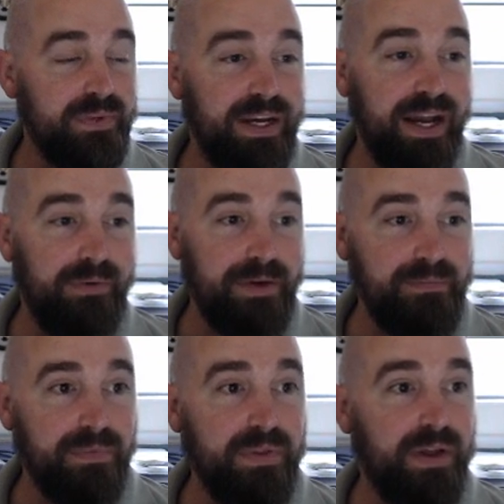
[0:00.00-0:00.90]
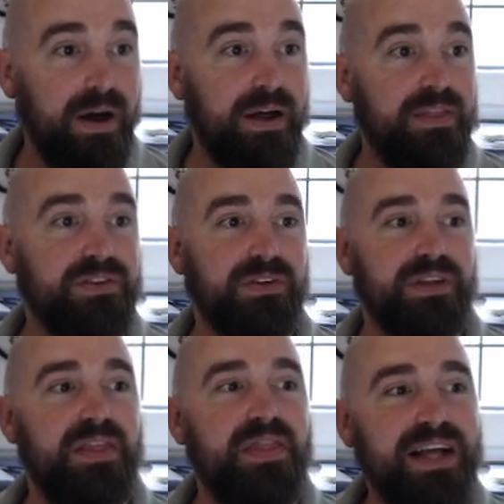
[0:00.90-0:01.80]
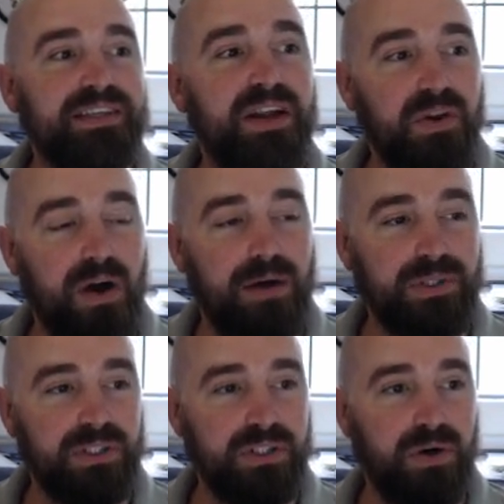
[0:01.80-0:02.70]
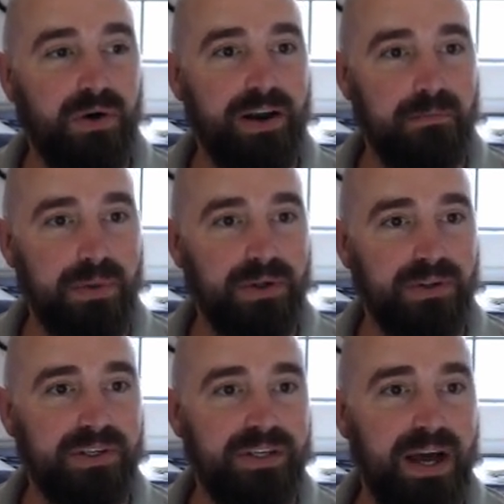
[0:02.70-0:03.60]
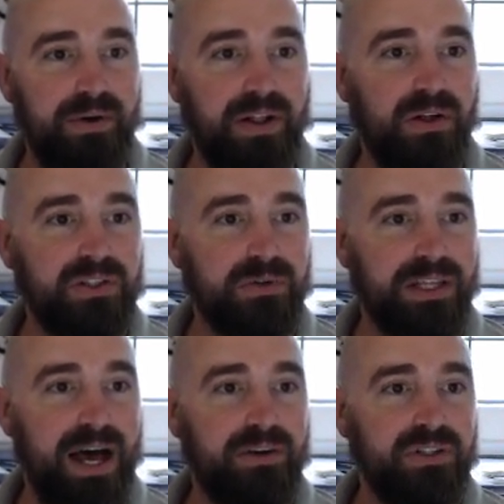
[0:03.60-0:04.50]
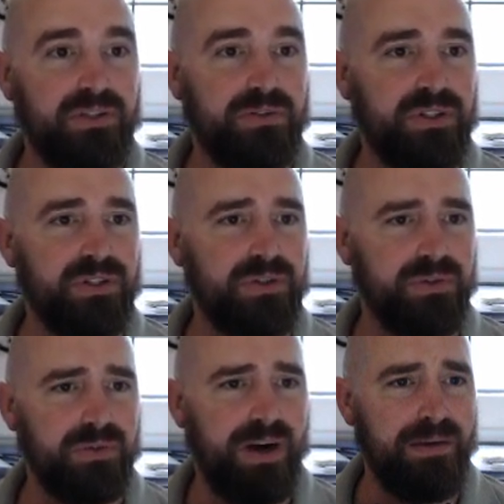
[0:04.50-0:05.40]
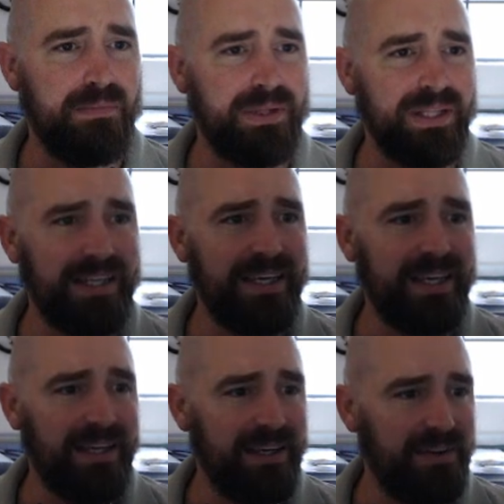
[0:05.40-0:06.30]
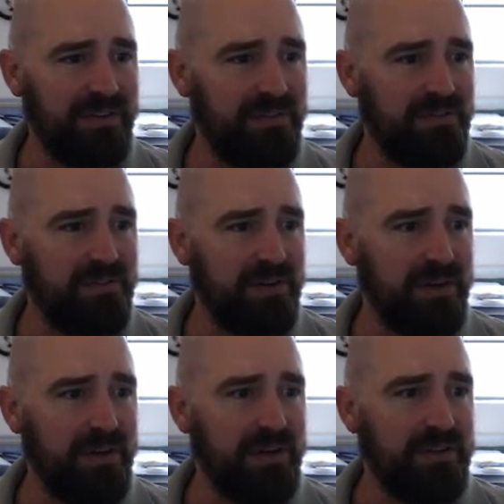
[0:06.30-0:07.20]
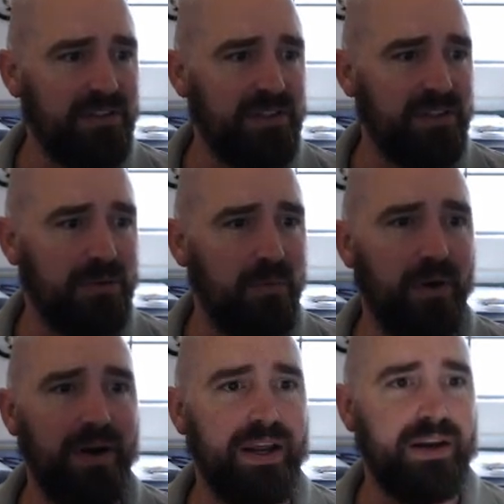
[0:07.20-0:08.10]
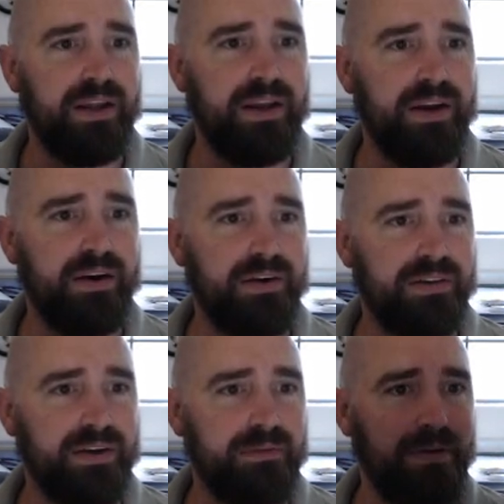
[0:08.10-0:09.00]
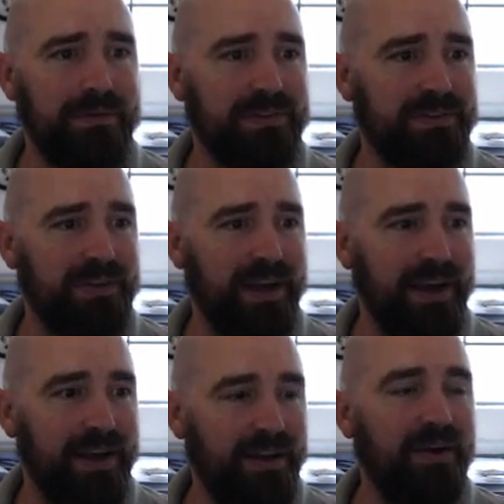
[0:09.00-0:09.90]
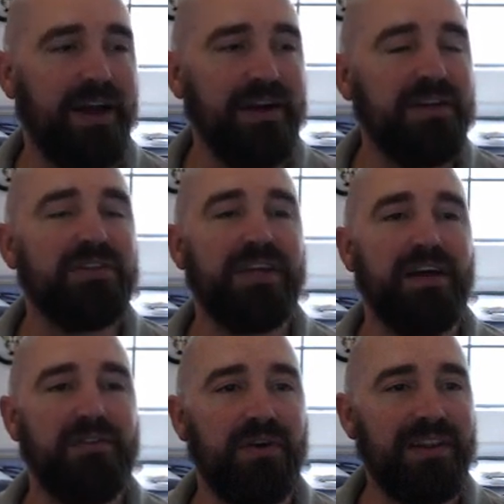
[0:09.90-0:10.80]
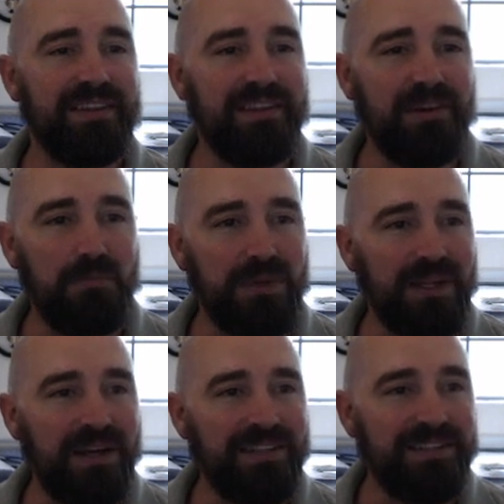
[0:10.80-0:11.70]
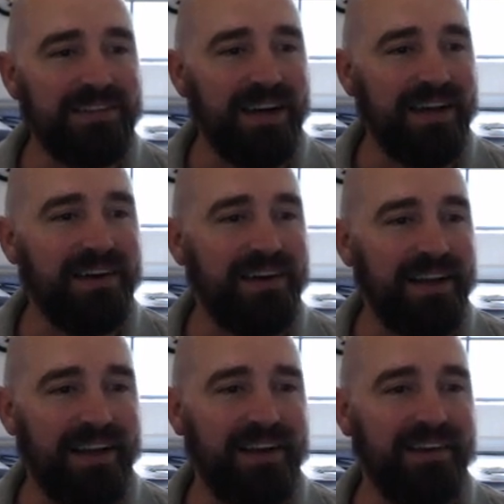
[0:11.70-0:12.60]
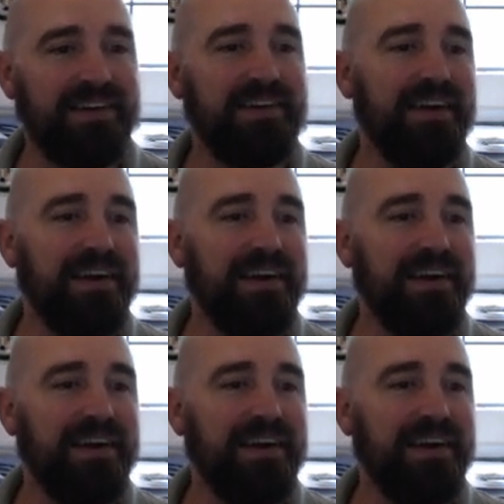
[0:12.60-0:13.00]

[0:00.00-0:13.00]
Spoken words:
Anyway, so that's another option to go ahead and build. Now it also allows you to, I believe, somewhere in here, like maybe it's the add. Okay, so yeah, if you click the little plus icon here,